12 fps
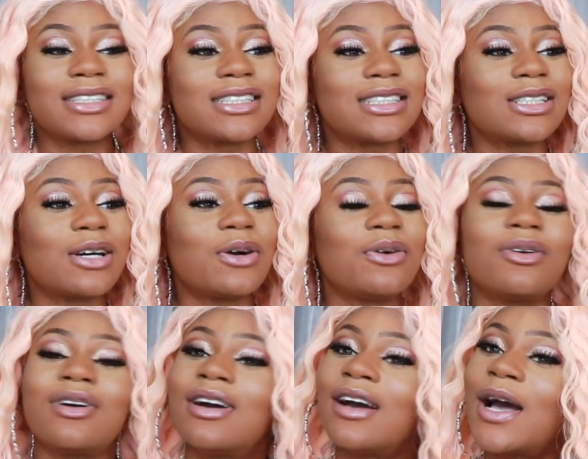
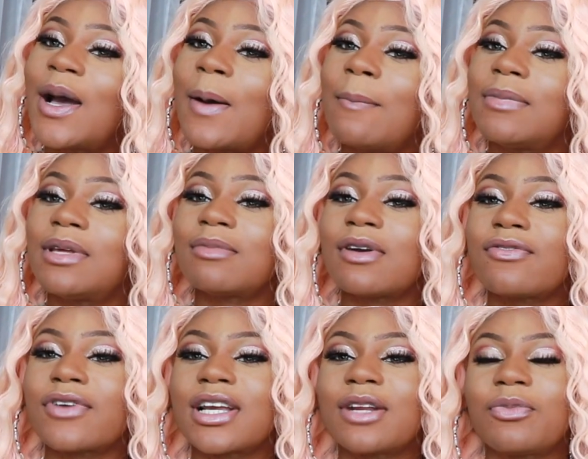so me and my
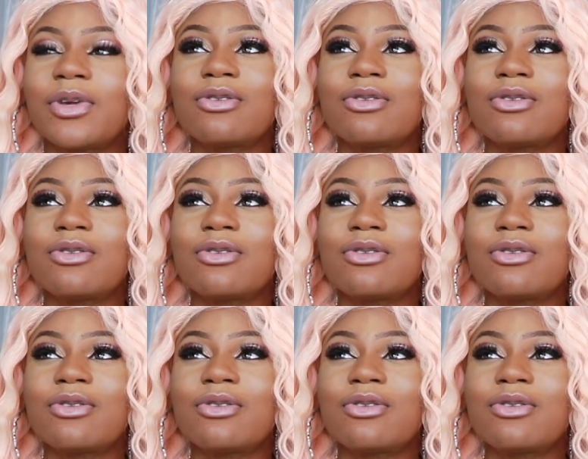friend,